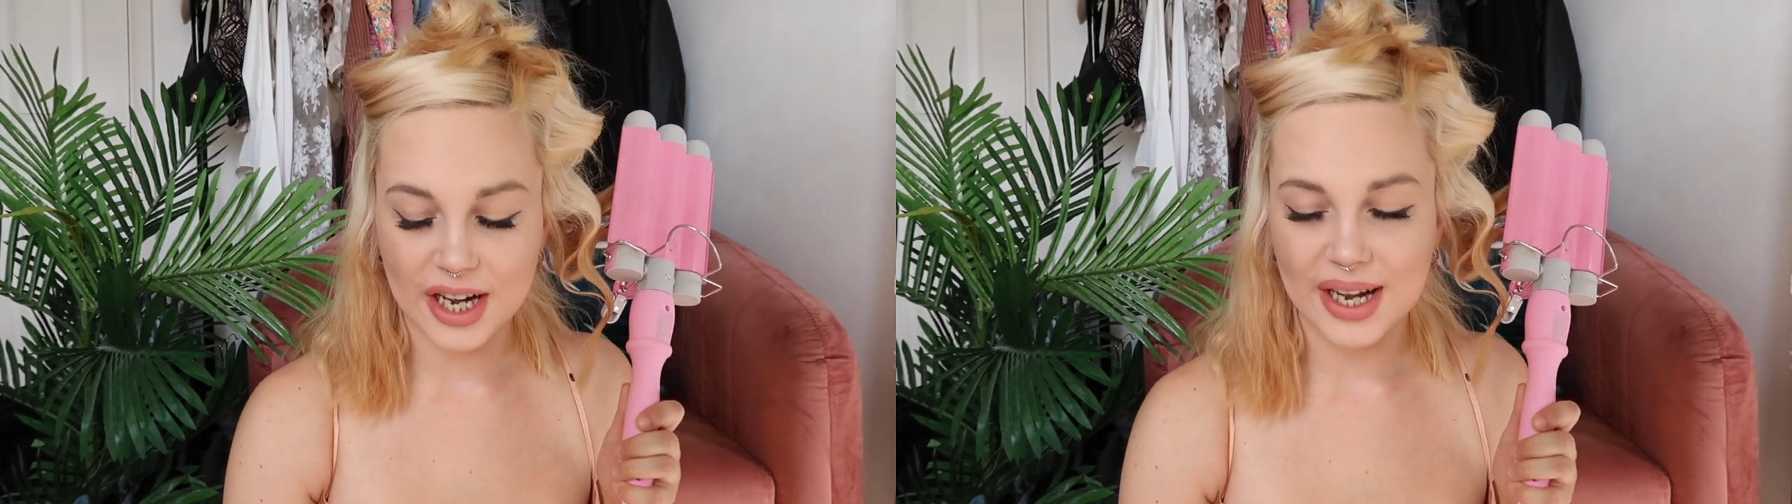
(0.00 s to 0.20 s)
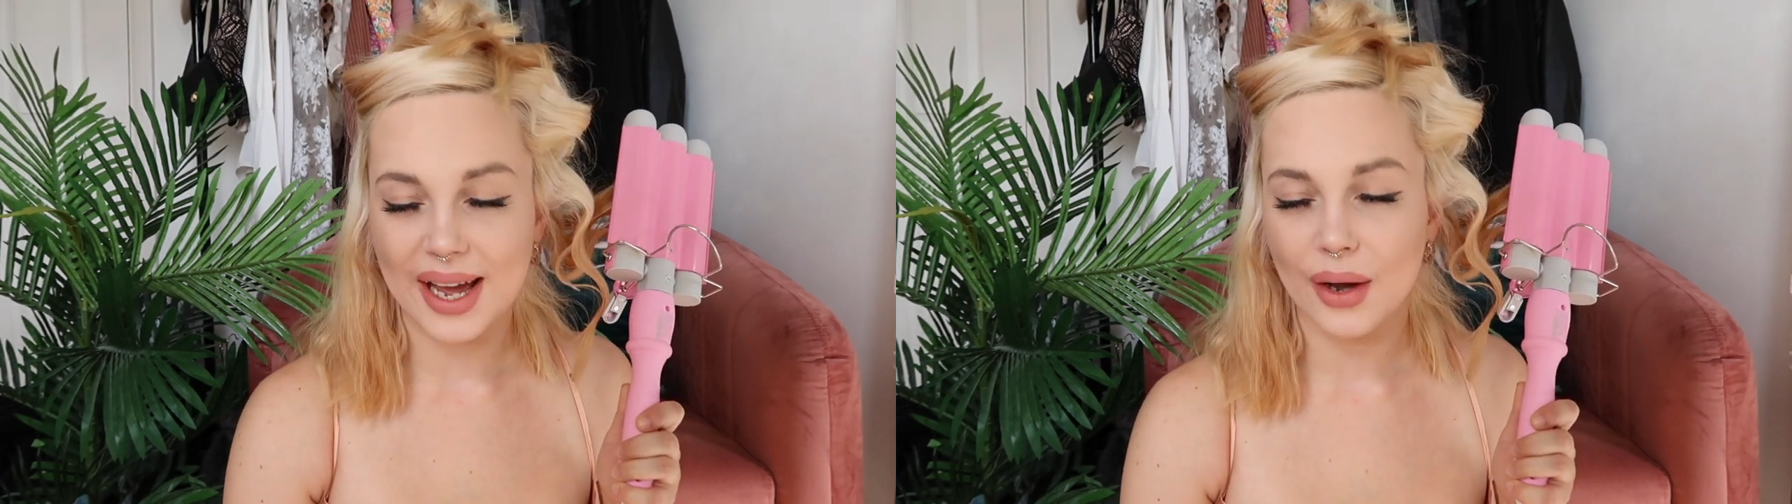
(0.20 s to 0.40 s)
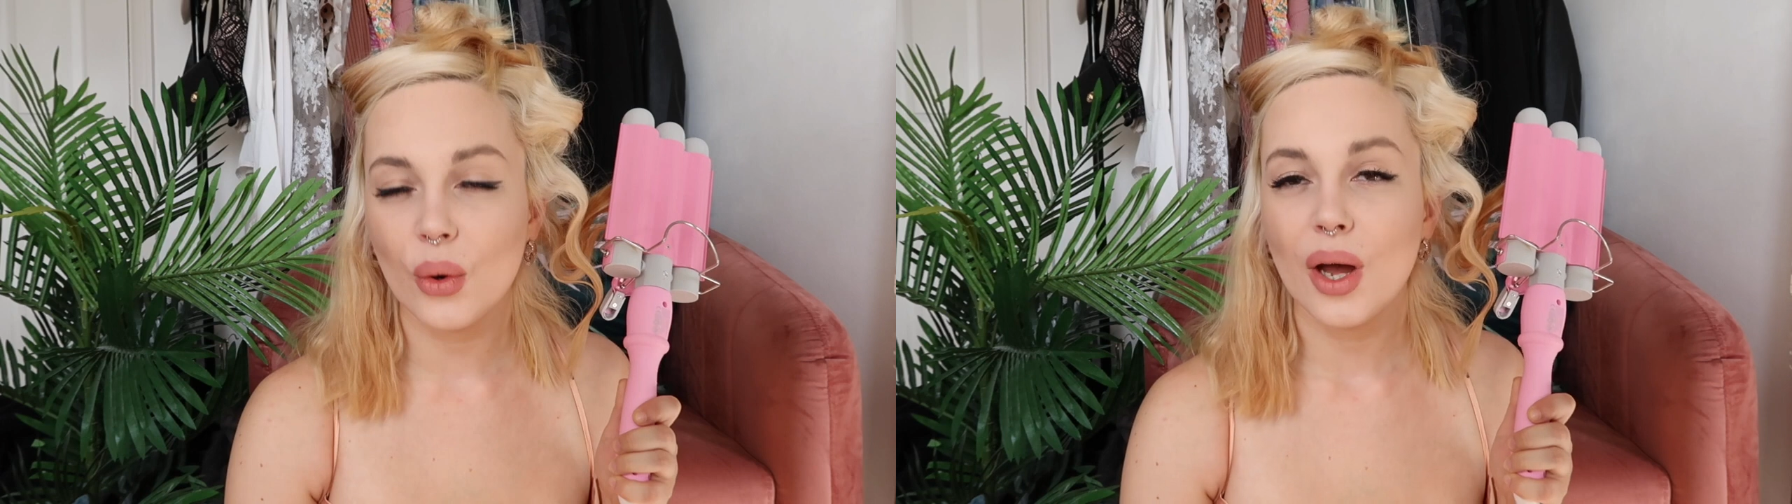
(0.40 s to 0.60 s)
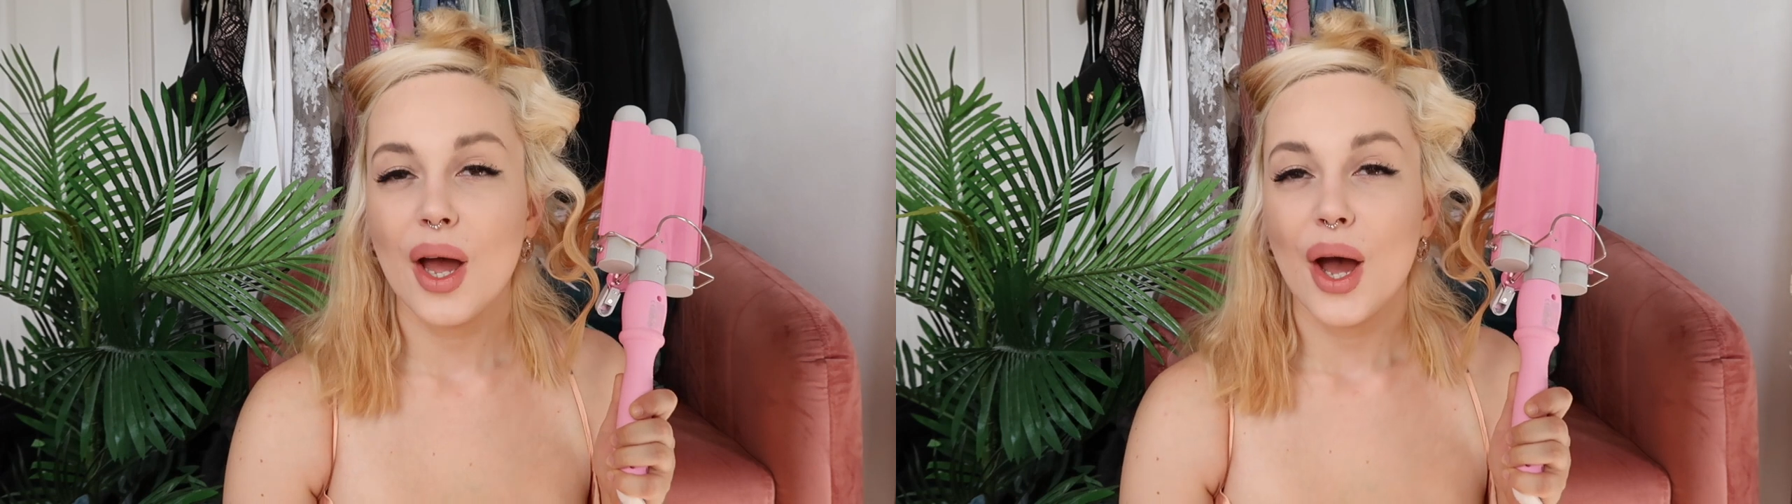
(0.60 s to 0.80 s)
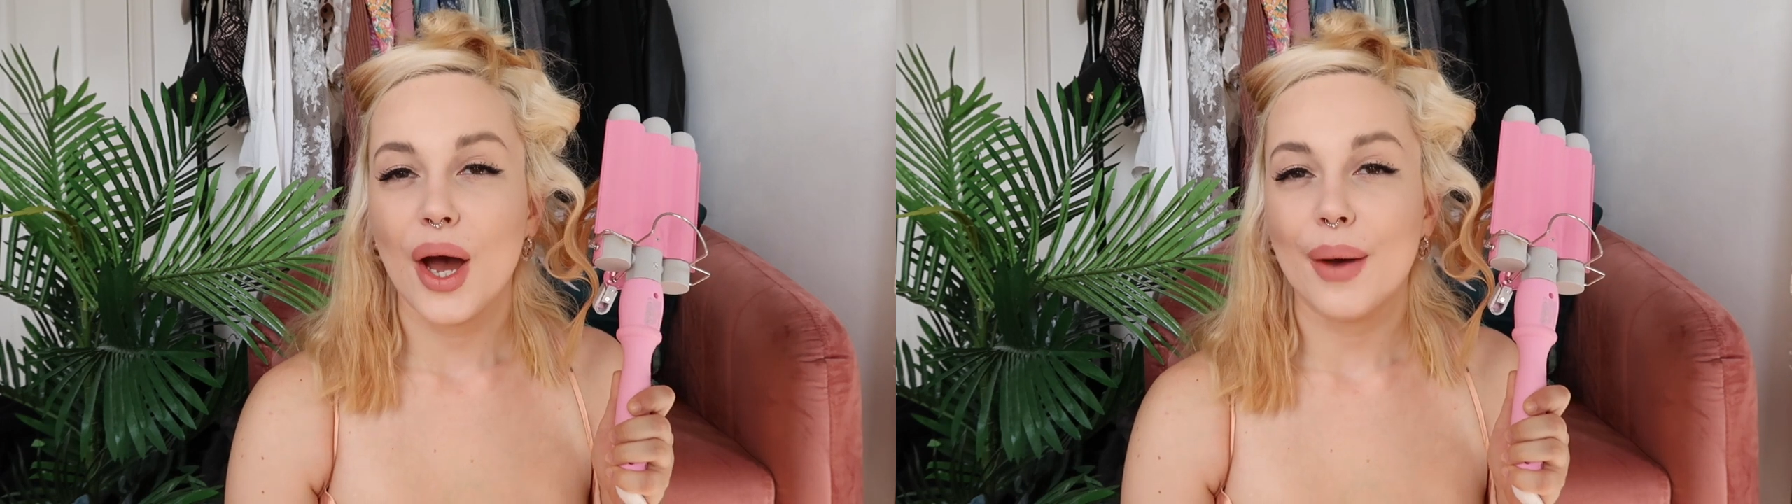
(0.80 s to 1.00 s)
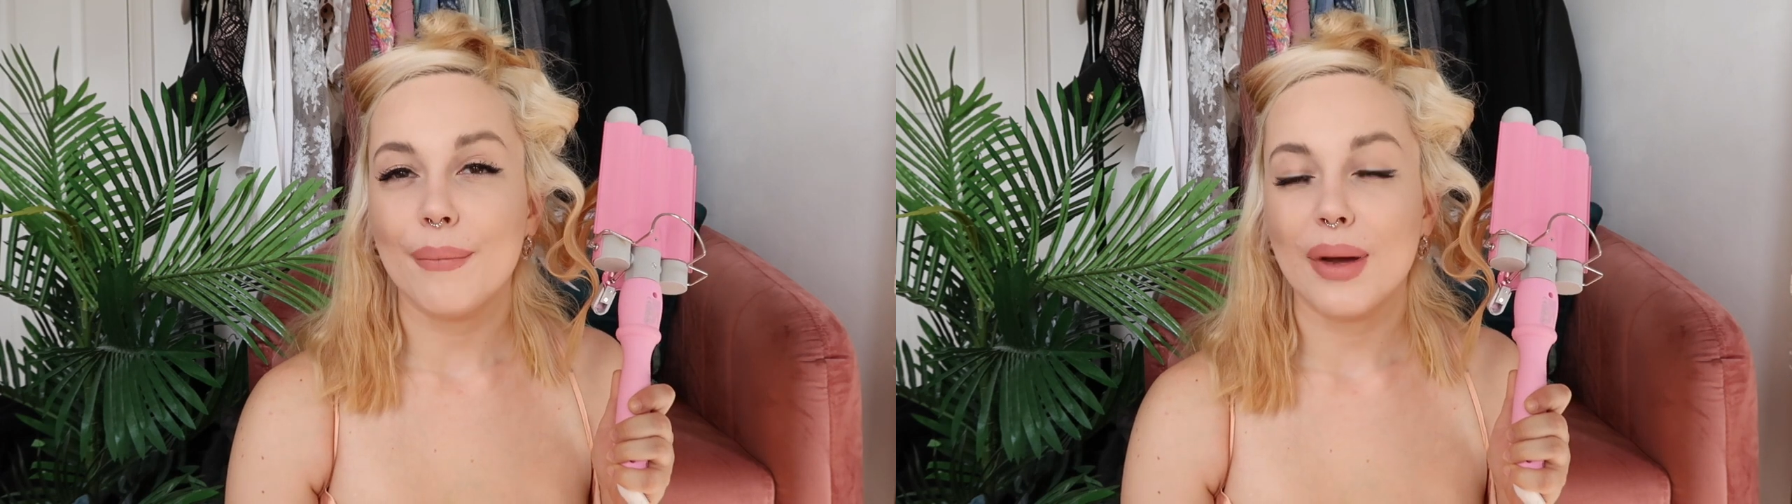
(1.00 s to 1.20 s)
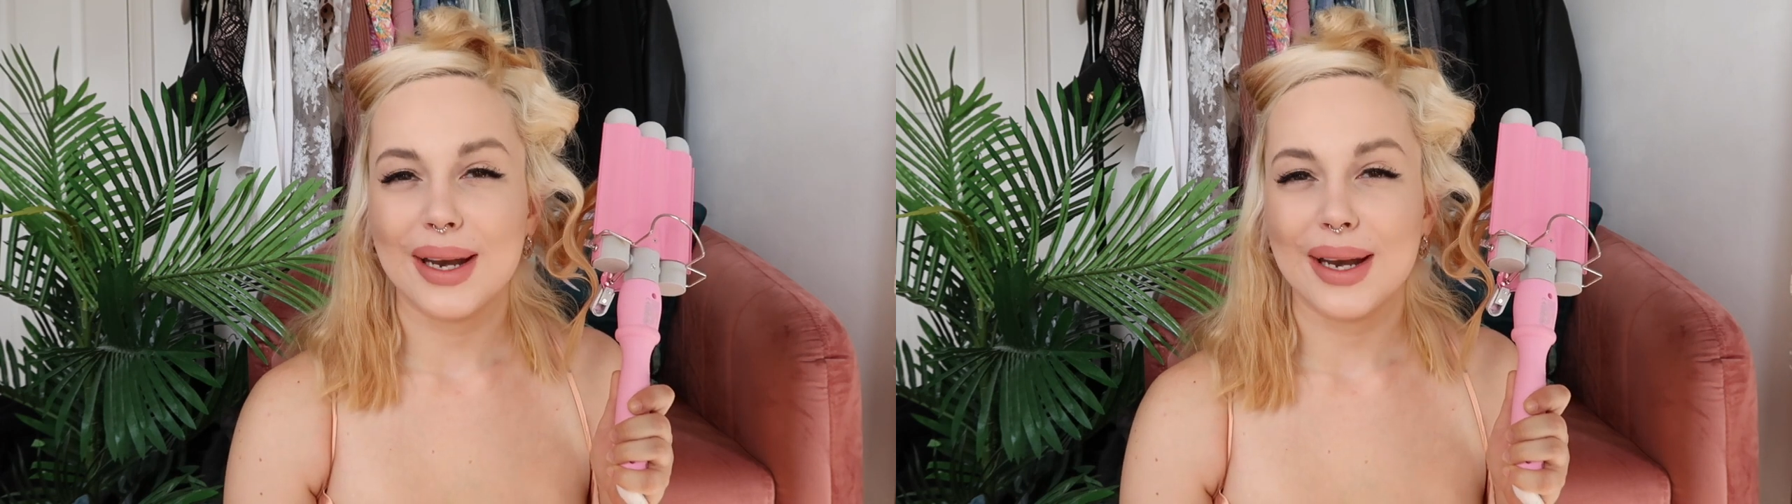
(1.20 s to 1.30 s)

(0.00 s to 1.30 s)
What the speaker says: now. And